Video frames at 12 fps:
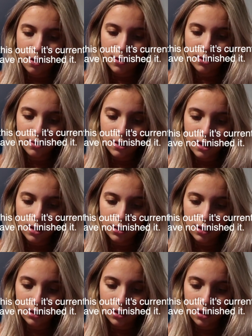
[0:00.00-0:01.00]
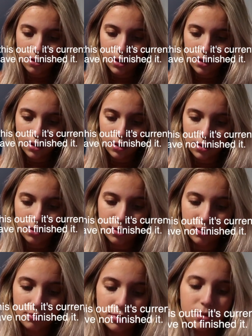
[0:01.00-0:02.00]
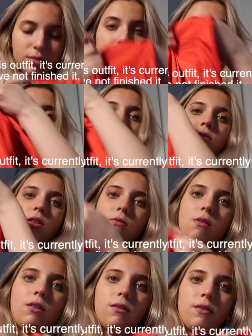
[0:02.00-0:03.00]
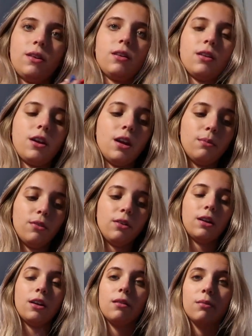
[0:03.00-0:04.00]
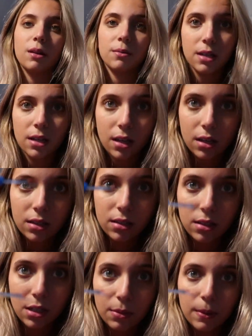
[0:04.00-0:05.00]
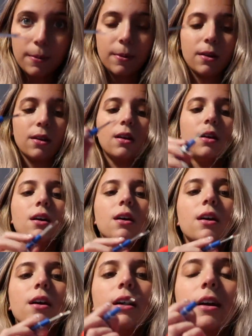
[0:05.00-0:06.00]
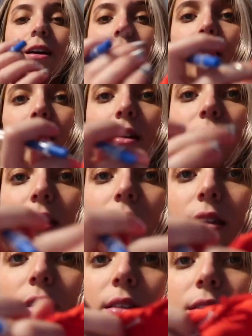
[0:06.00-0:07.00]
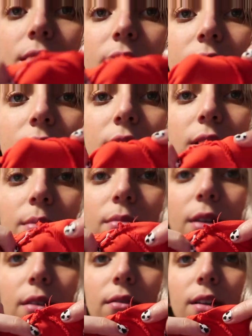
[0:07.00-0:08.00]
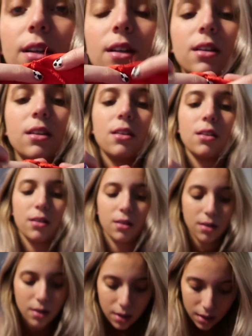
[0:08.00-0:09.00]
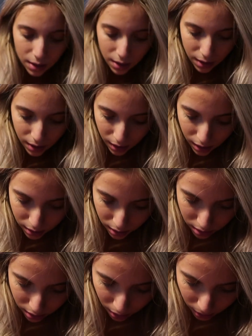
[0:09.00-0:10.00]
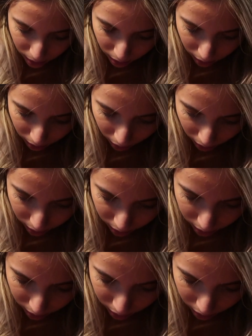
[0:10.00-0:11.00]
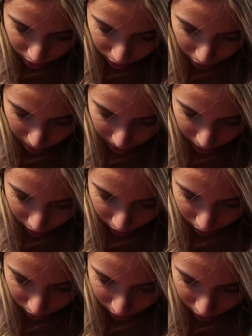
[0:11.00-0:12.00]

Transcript: I'm also making a TikTok about this, so I don't want to show all of it on camera right now, but I'm taking this seam ripper and this seam right here and just going across and ripping it.